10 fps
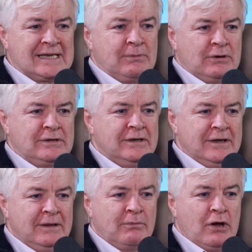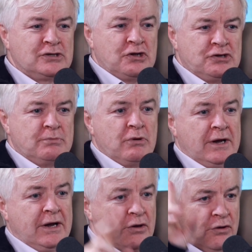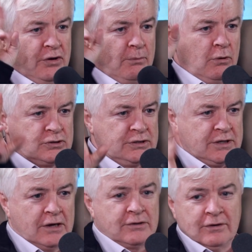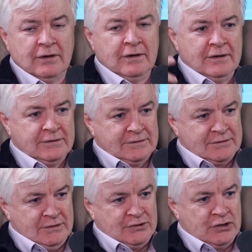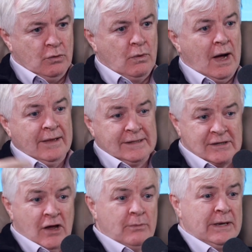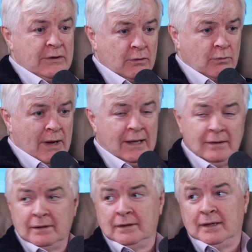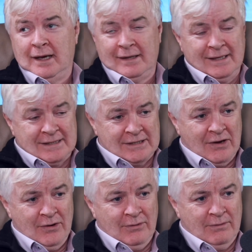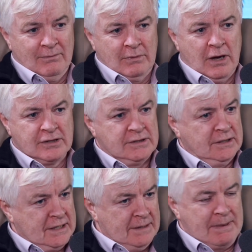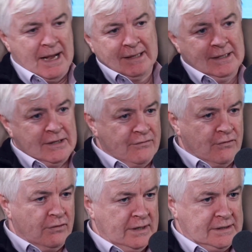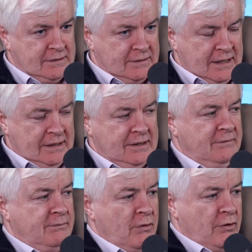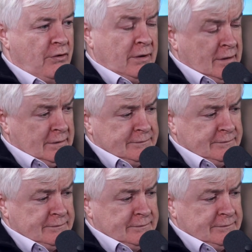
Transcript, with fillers: expert, the prosecution brought in a good abortion doctor to show this is how we do it well, mm-hmm. and this is how Gosnell did it badly. Therefore, he's guilty of murder.